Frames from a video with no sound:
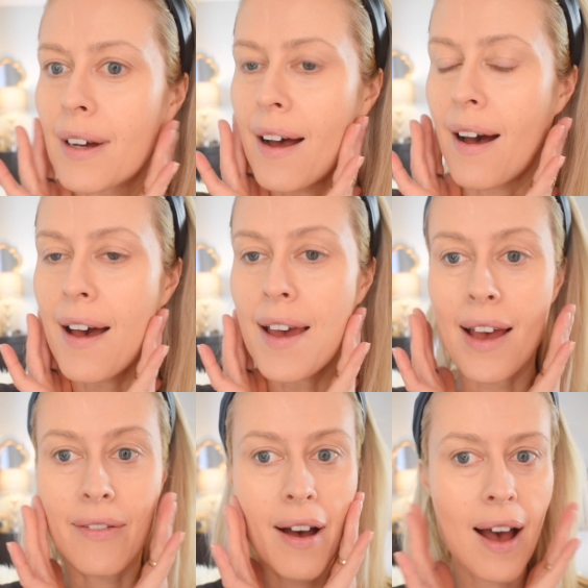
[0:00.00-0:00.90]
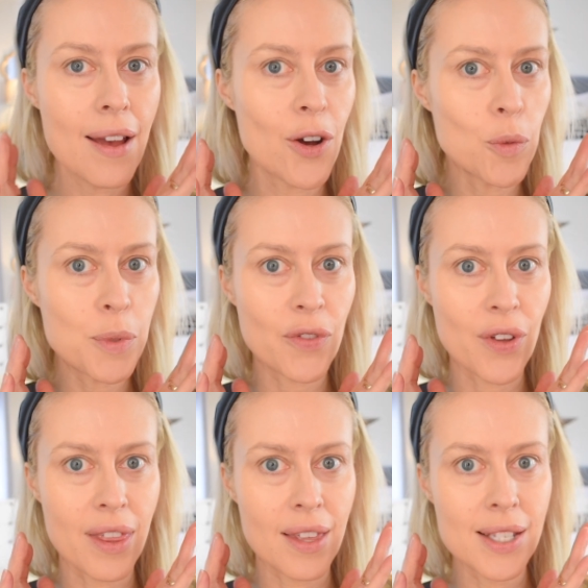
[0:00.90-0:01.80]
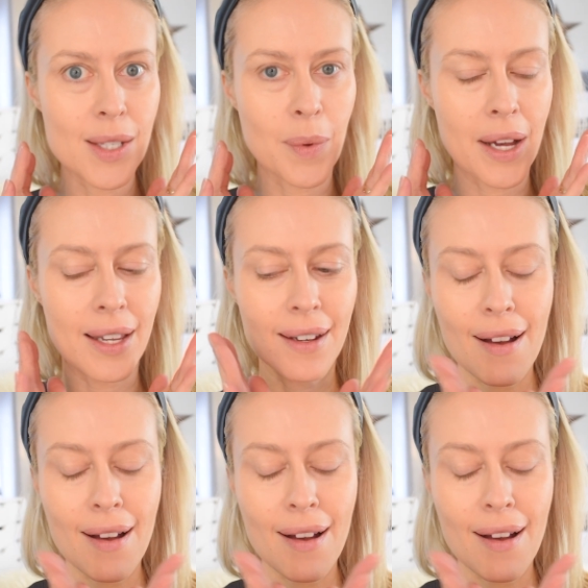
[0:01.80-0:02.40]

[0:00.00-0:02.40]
I have high hopes for this one.